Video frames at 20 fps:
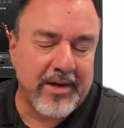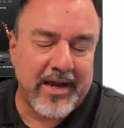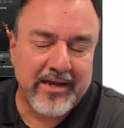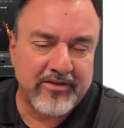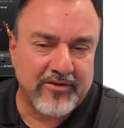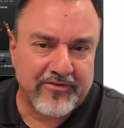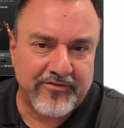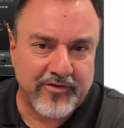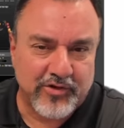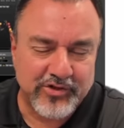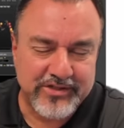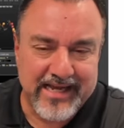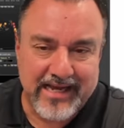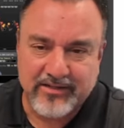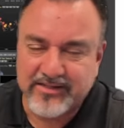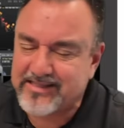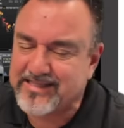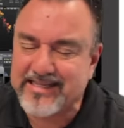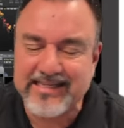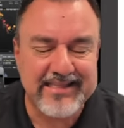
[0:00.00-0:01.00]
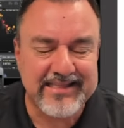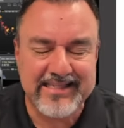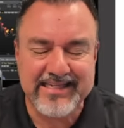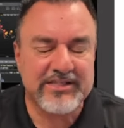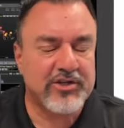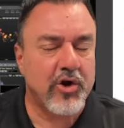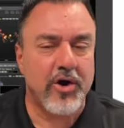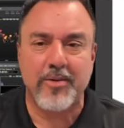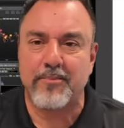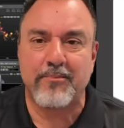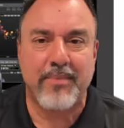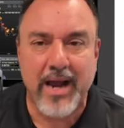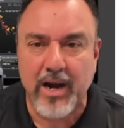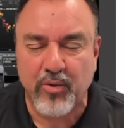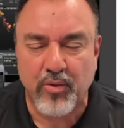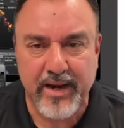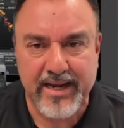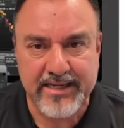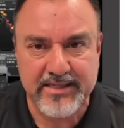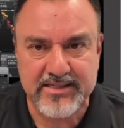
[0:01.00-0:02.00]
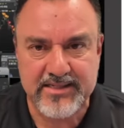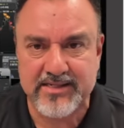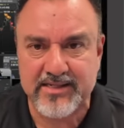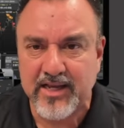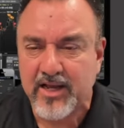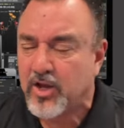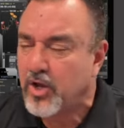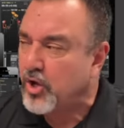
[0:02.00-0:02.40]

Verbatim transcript: buying their first house. The, these aren't my rates.